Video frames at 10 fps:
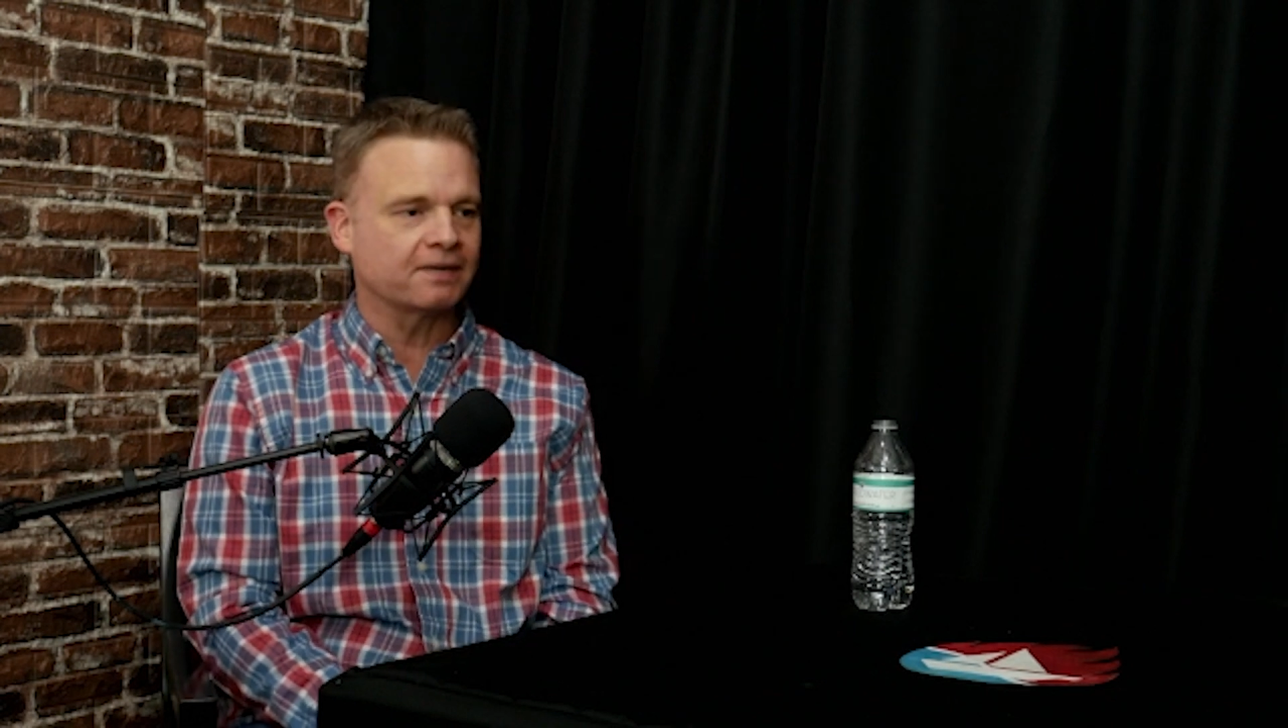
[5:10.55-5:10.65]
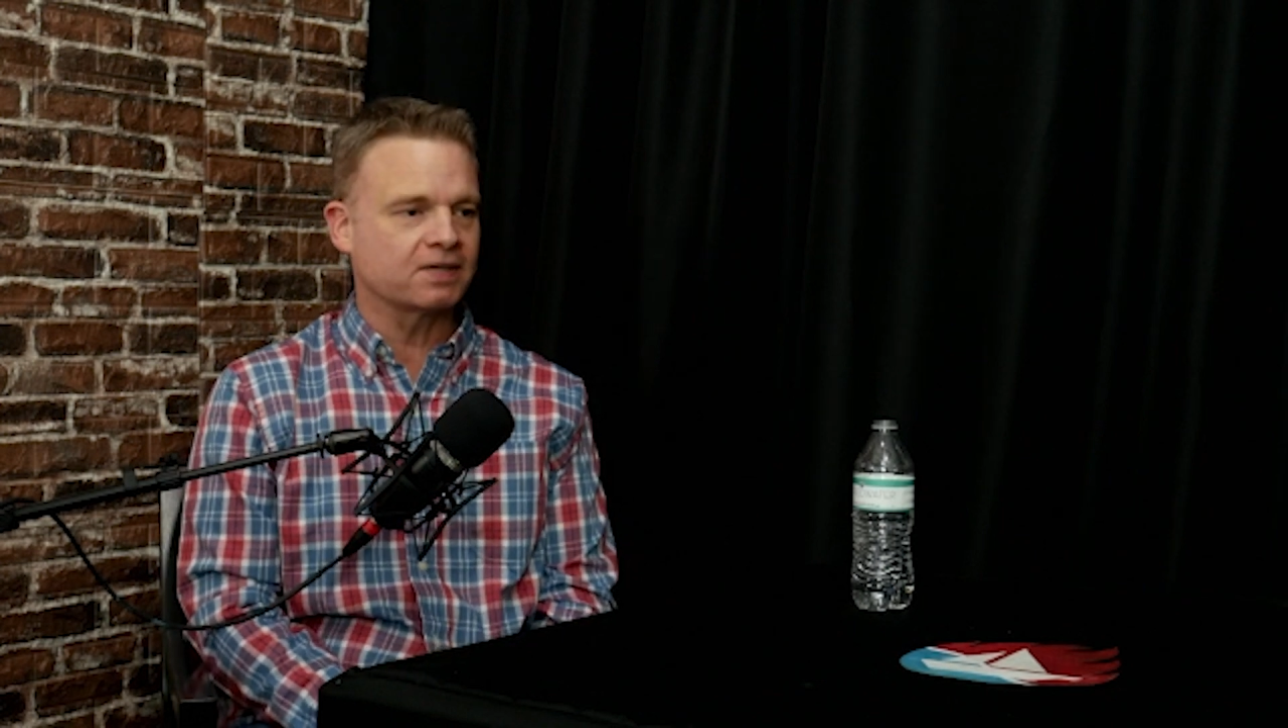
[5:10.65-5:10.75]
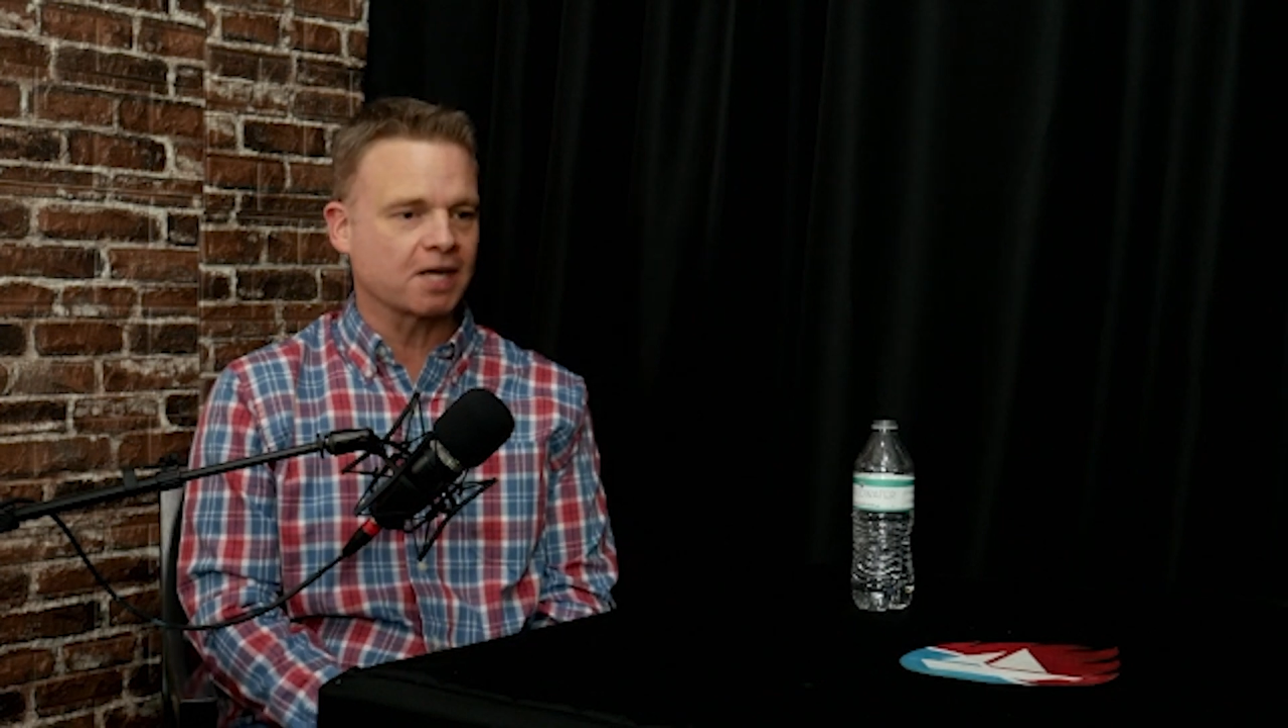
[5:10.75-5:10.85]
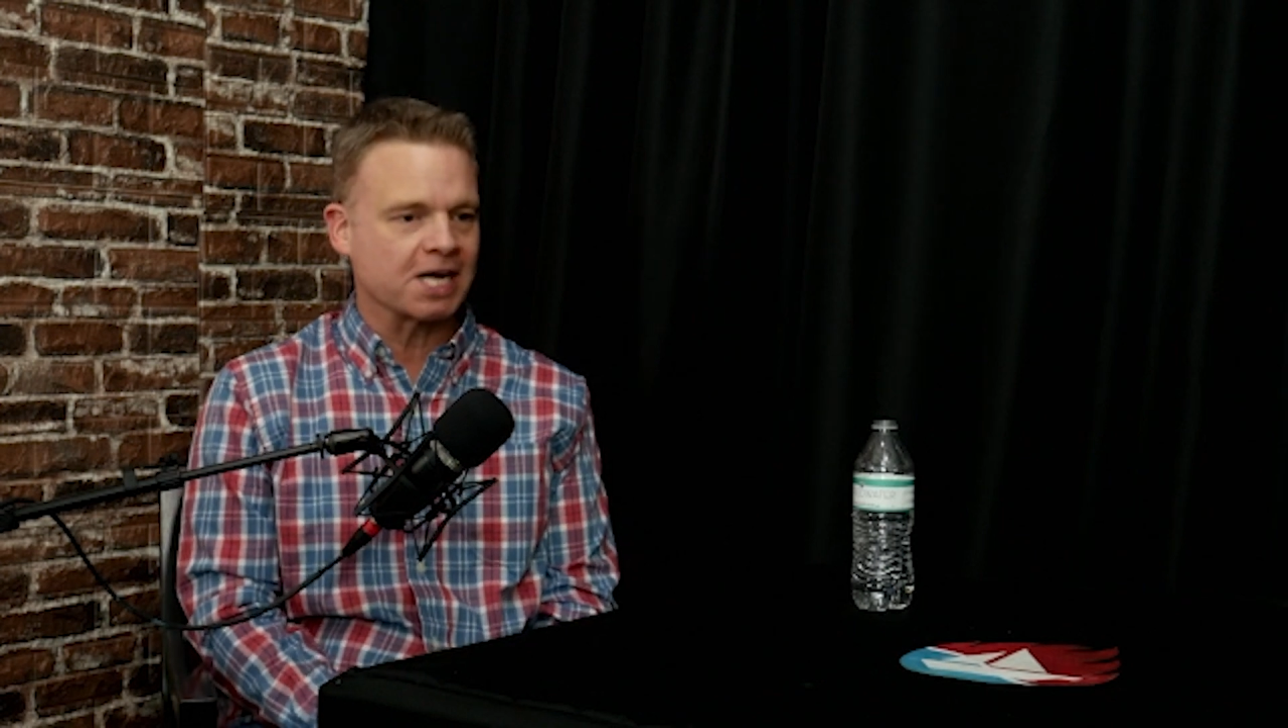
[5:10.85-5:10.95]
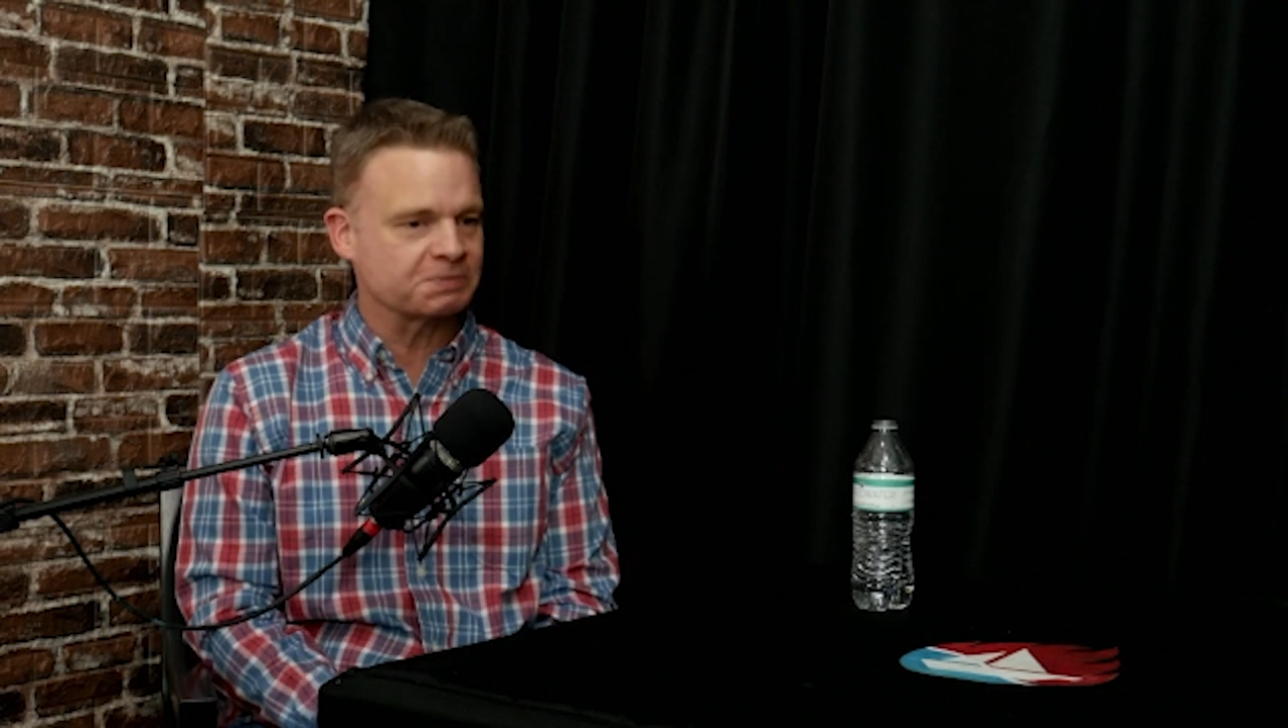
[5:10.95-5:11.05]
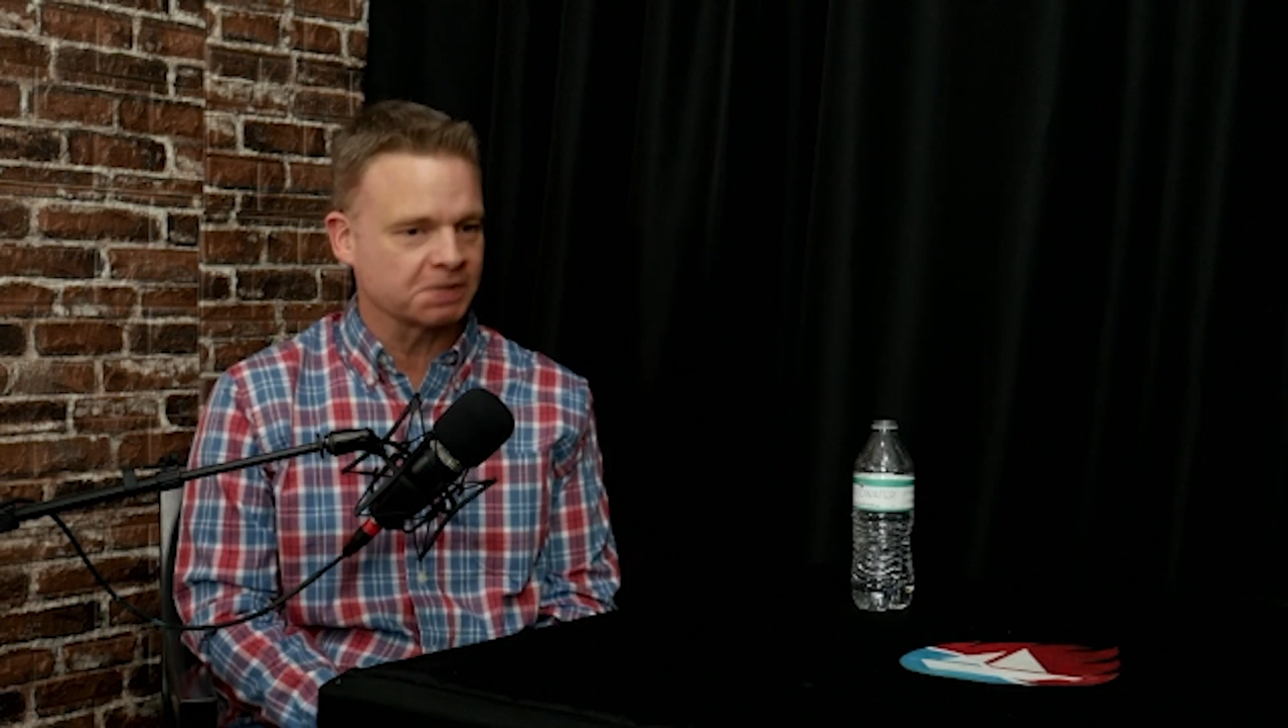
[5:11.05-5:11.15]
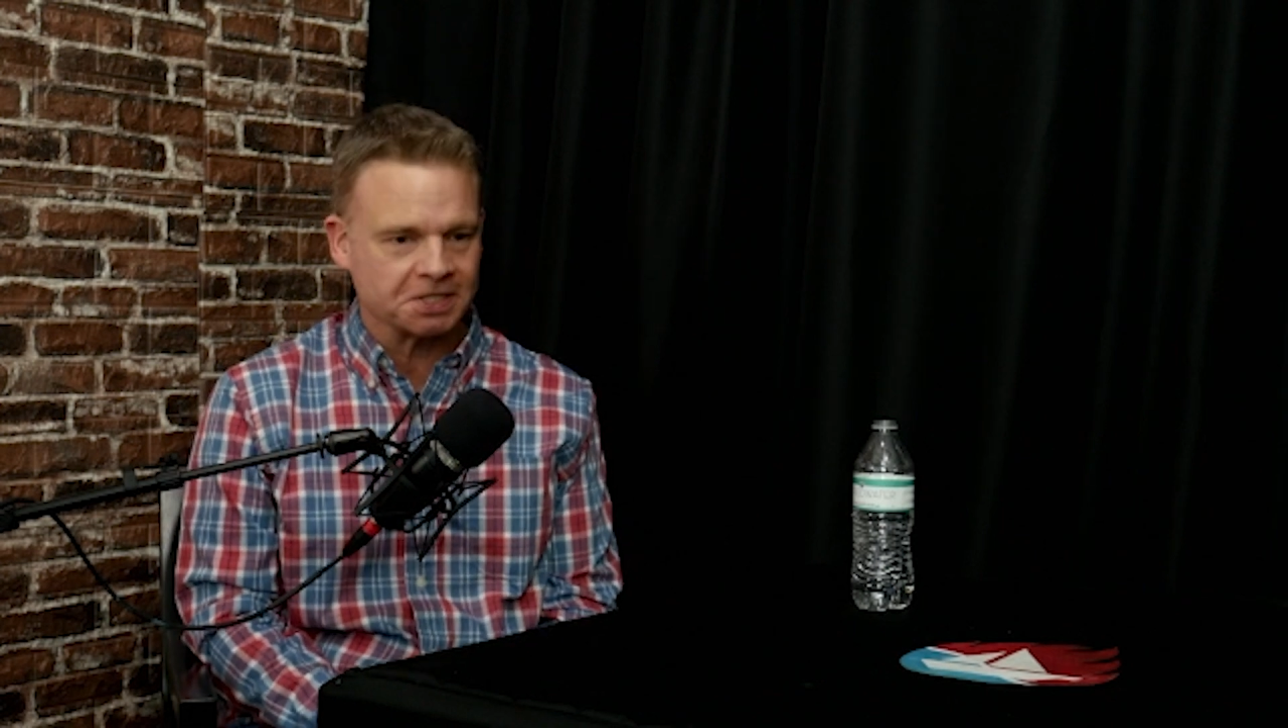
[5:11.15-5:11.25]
of the gospel,